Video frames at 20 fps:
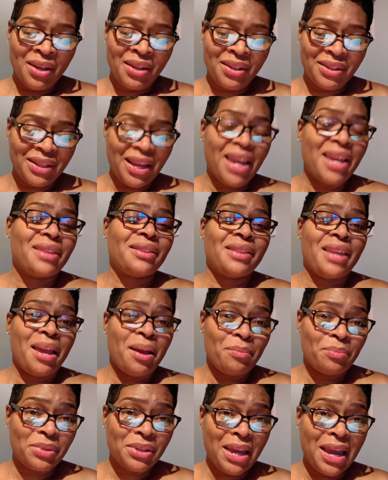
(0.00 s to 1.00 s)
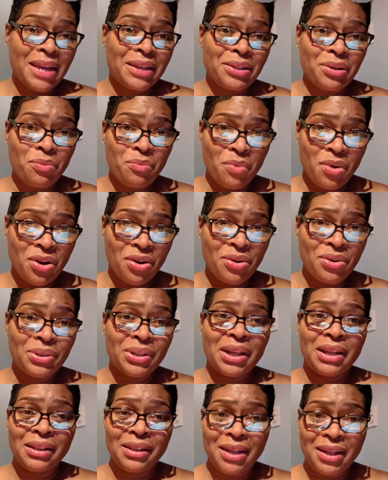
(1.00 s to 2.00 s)
Take them words
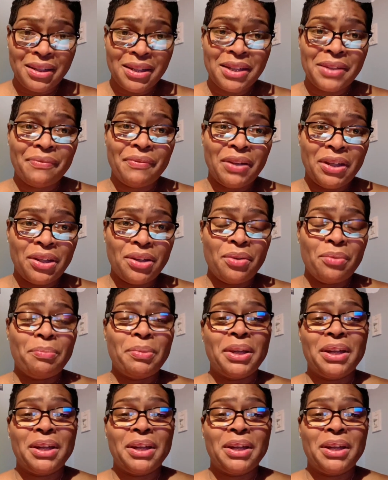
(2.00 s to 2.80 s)
and let this video be